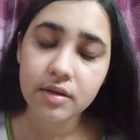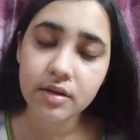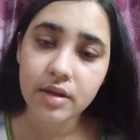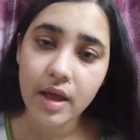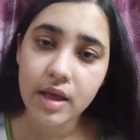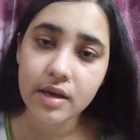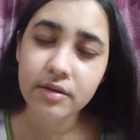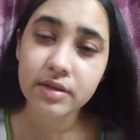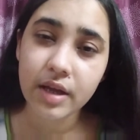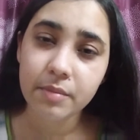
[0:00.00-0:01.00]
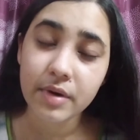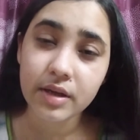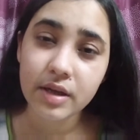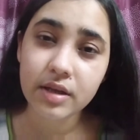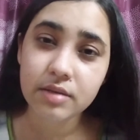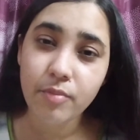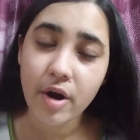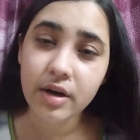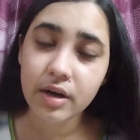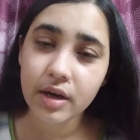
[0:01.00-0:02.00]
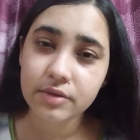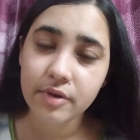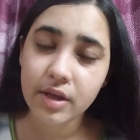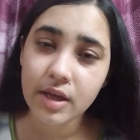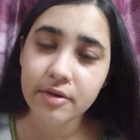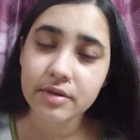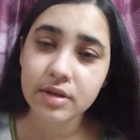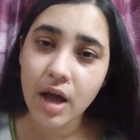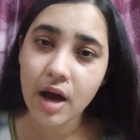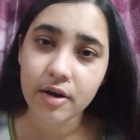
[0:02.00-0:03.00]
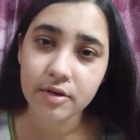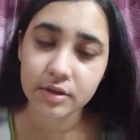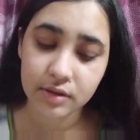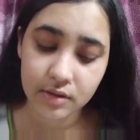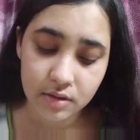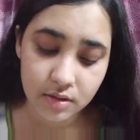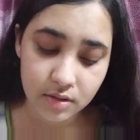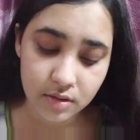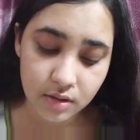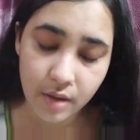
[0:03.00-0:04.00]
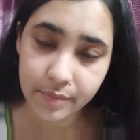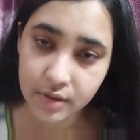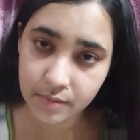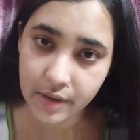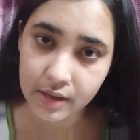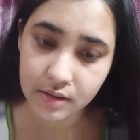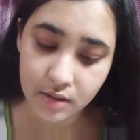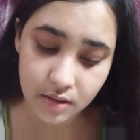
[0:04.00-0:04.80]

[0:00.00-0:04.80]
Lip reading: they use an, but in modern English we use a hotel. Keep it in mind.